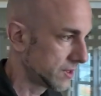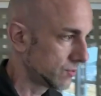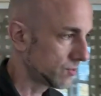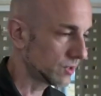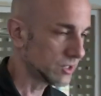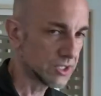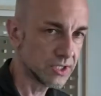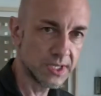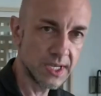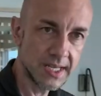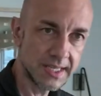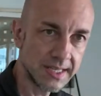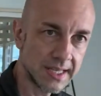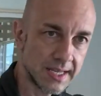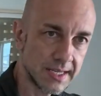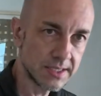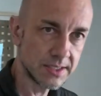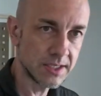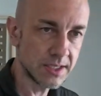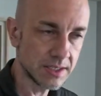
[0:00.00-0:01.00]
which then
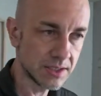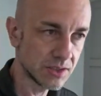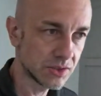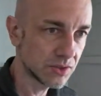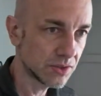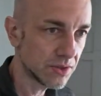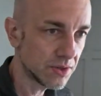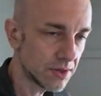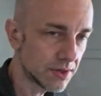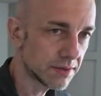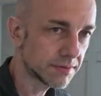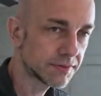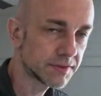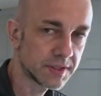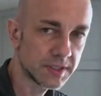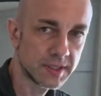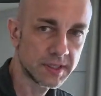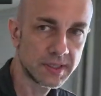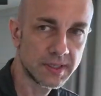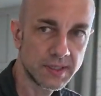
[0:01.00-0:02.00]
there's this
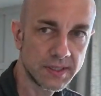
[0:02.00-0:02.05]
loft.